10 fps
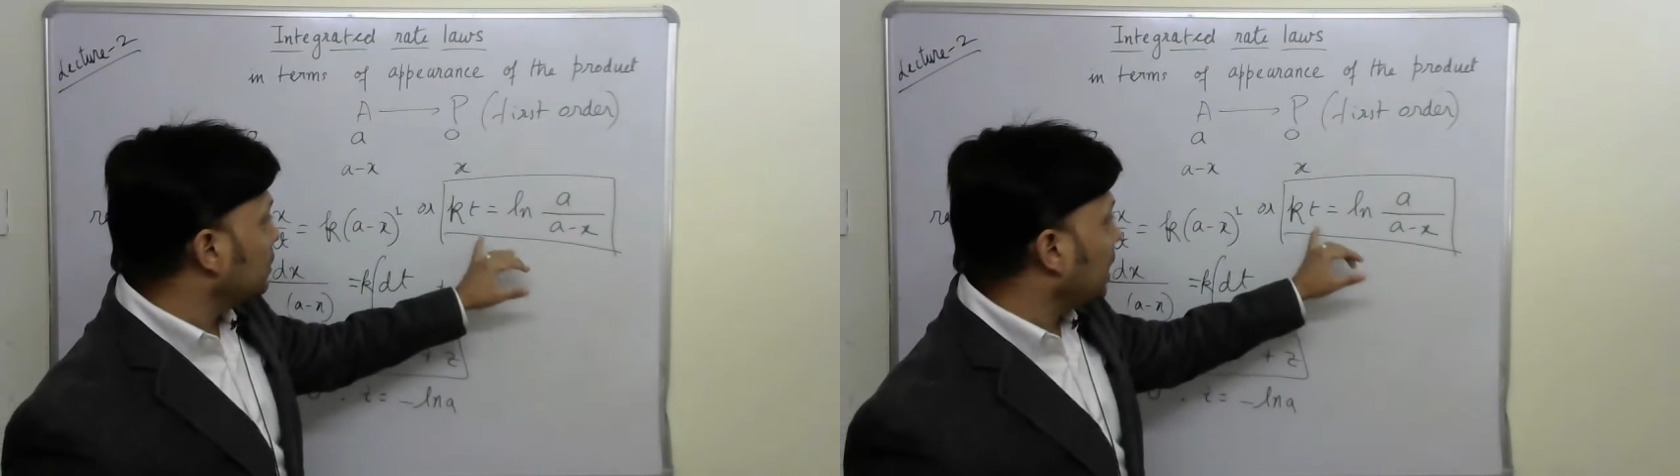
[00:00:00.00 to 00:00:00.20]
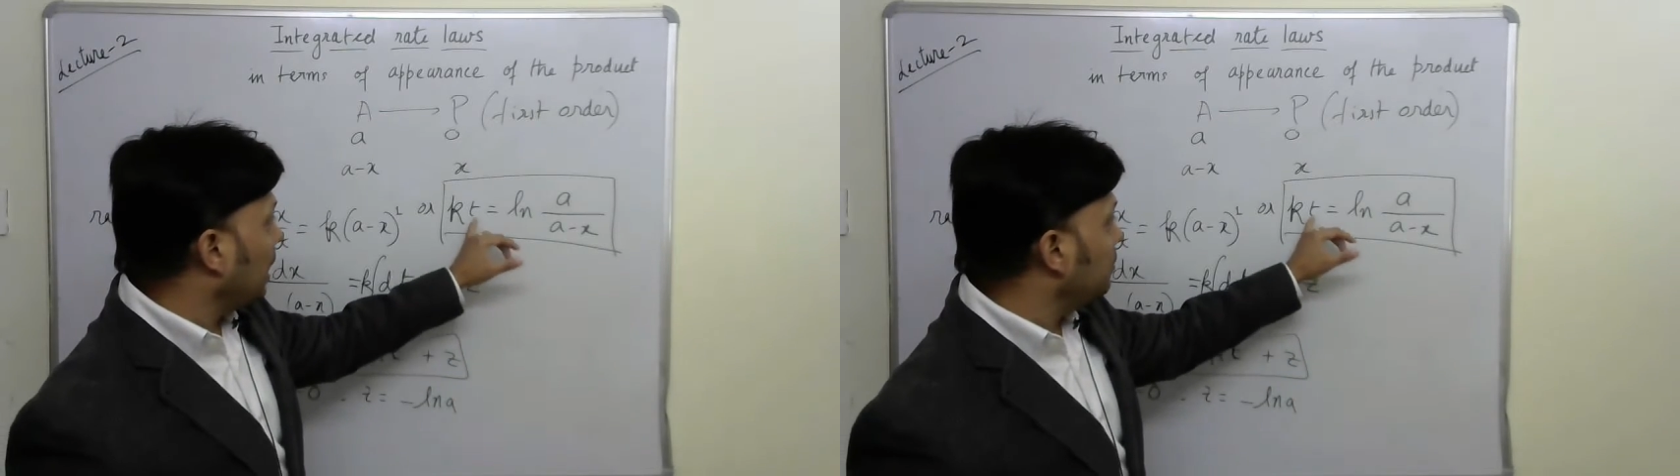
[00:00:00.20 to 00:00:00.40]

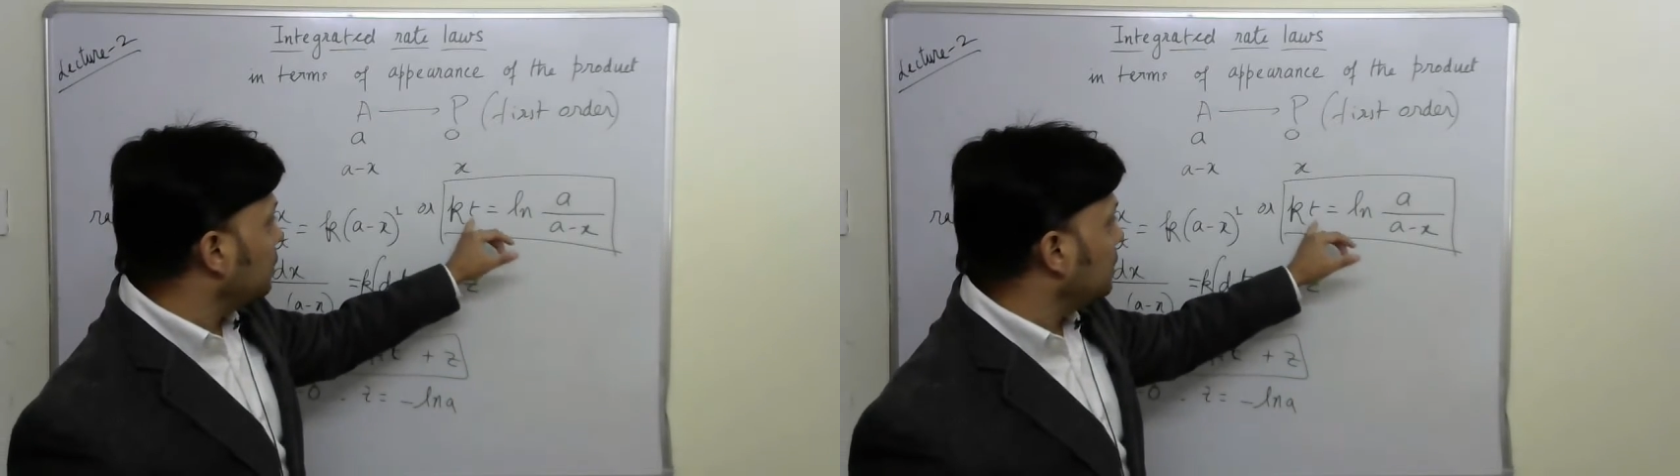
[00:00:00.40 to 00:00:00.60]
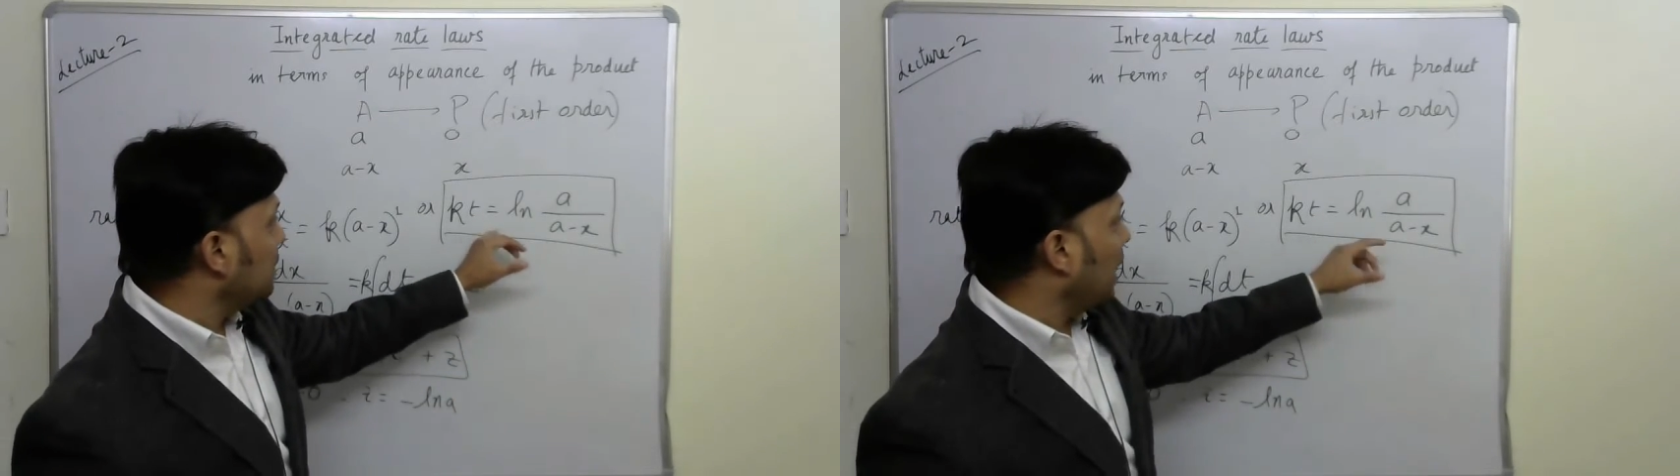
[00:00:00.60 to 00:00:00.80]
time
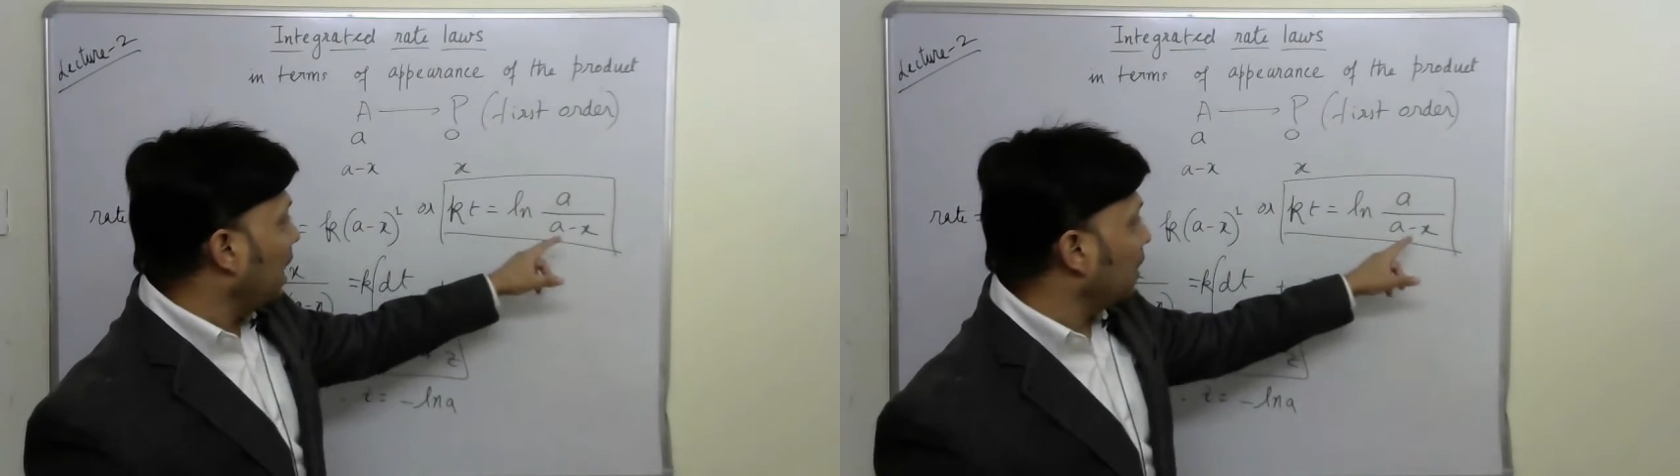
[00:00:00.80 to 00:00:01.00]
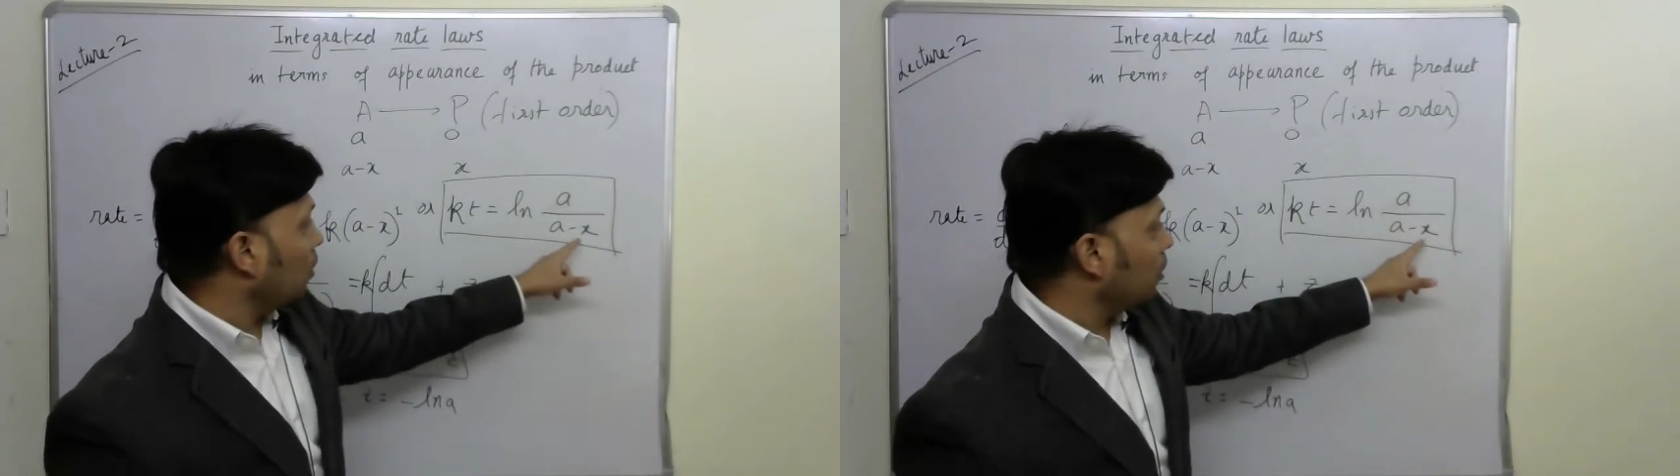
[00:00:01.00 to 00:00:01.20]
t
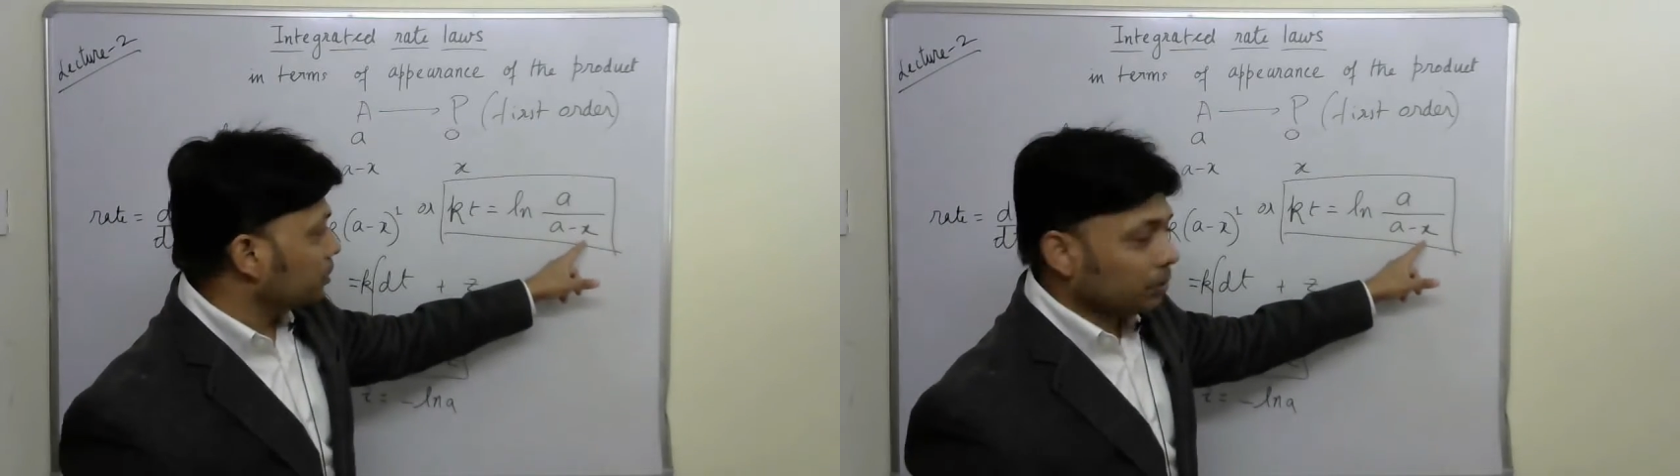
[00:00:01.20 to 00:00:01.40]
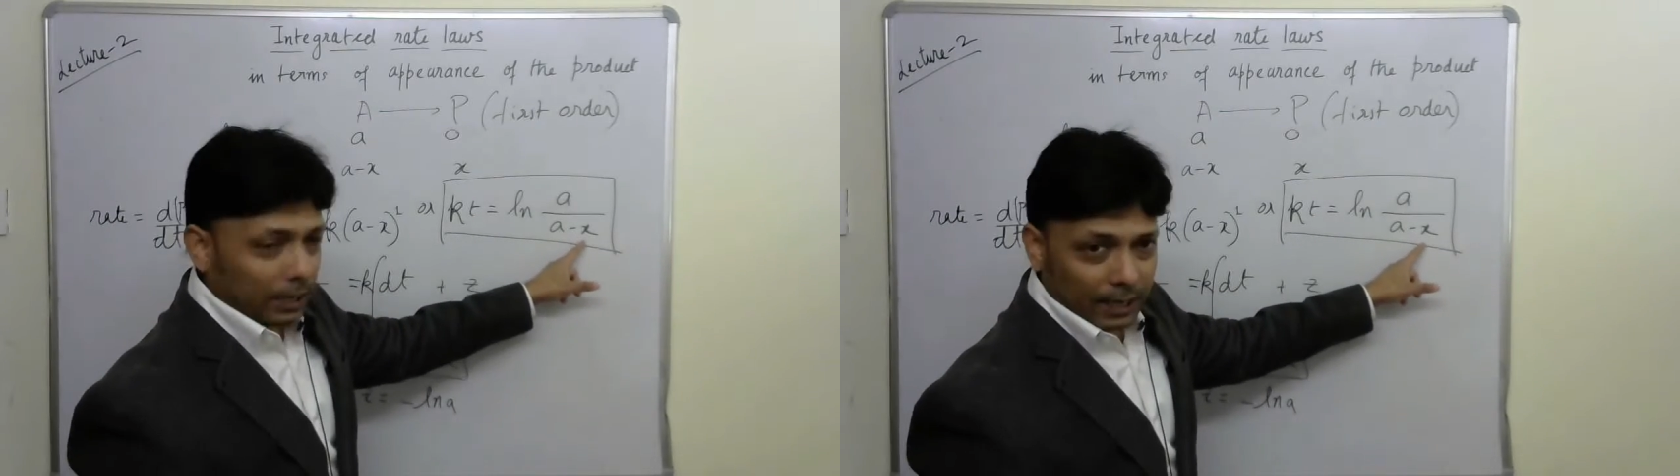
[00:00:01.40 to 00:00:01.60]
and
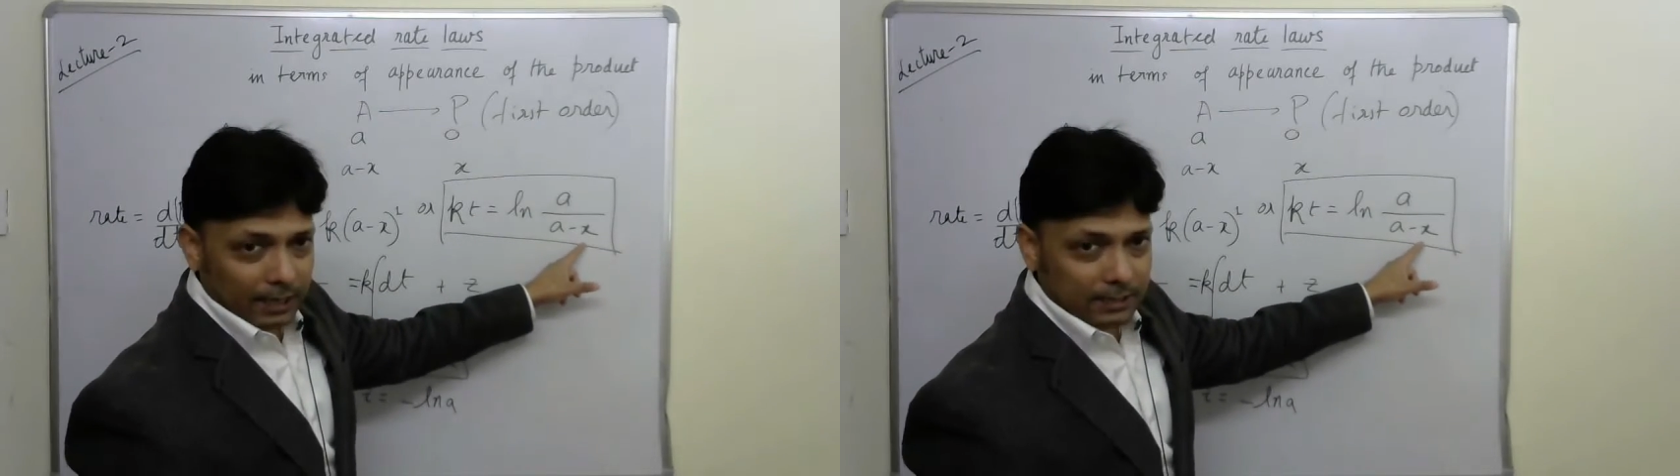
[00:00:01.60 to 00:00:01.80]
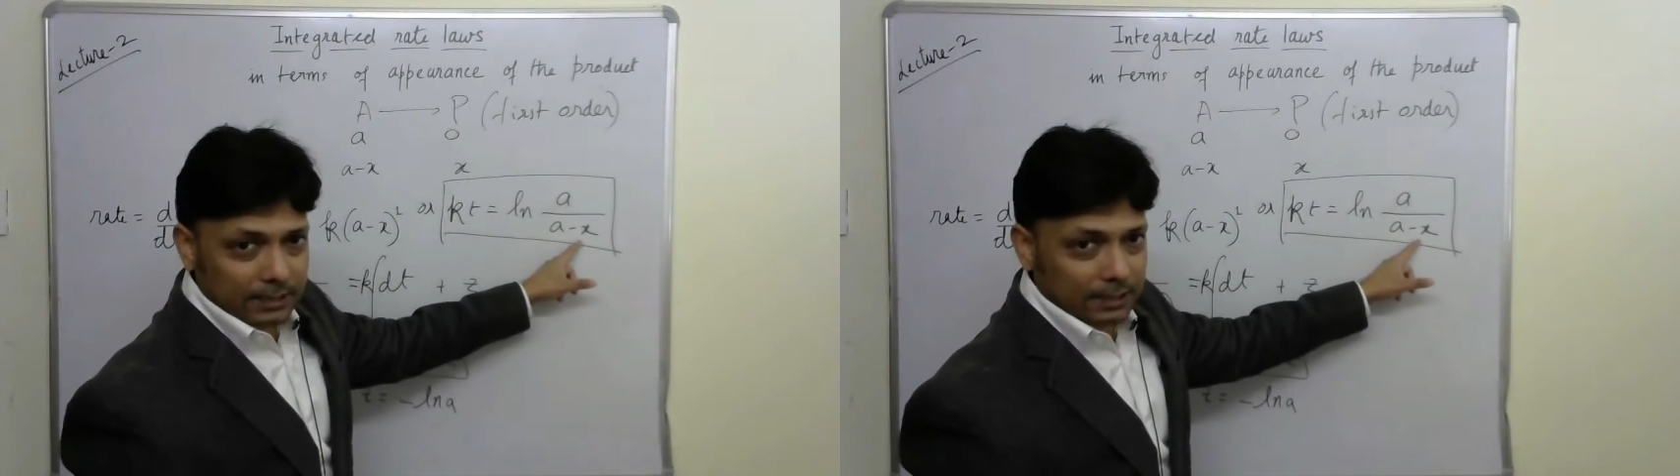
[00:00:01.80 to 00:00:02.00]
also the
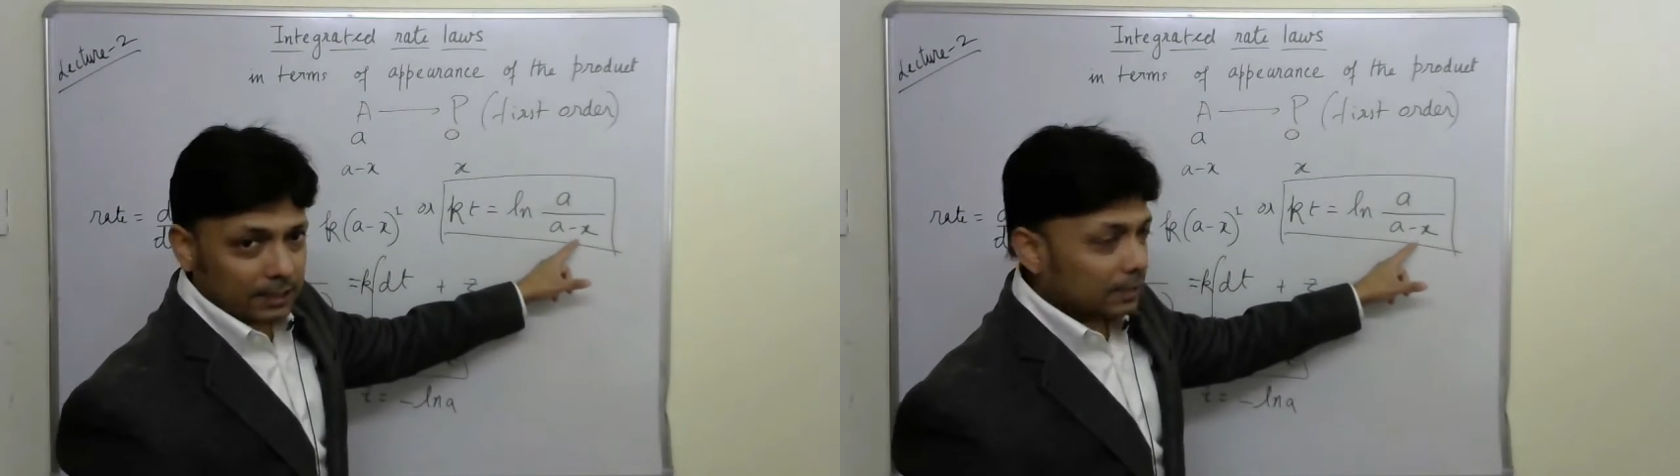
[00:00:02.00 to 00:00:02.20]
X,